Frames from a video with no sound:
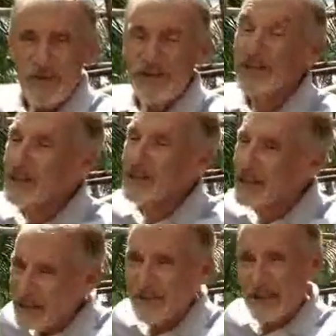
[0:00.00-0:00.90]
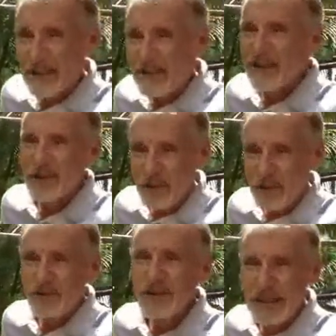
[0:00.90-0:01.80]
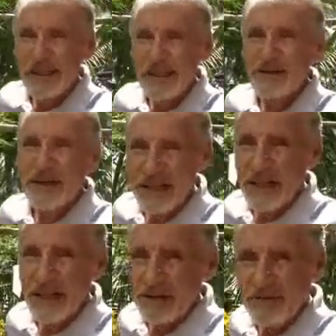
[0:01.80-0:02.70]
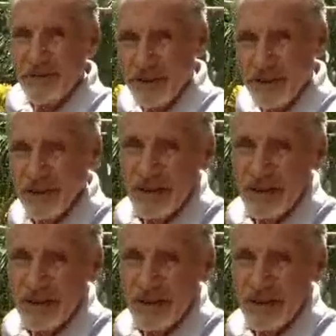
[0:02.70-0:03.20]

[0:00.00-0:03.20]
We're just living an ordinary life.